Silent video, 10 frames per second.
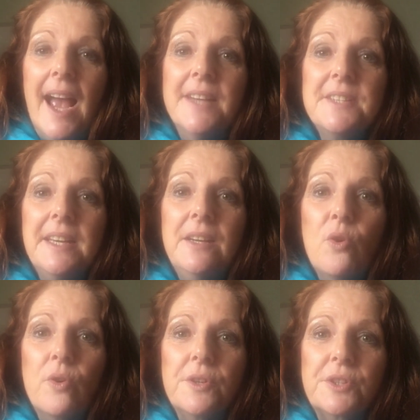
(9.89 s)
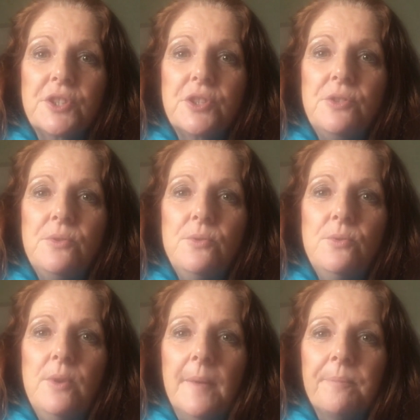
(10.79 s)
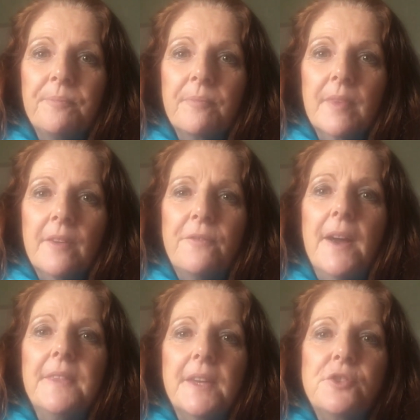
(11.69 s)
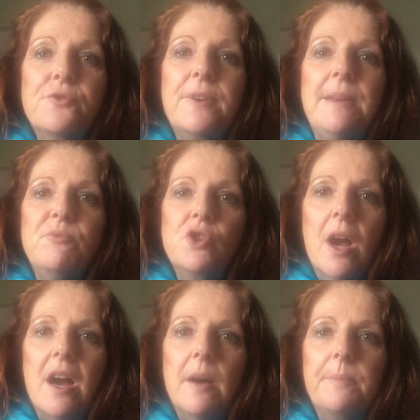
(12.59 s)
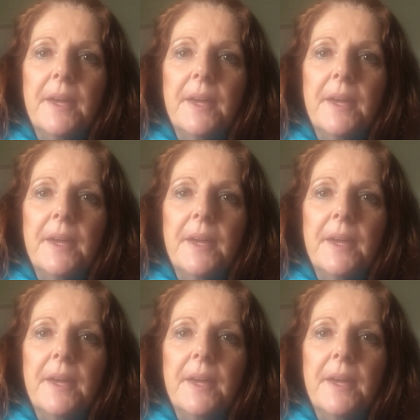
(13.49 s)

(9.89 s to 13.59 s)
And in order to find that dream job,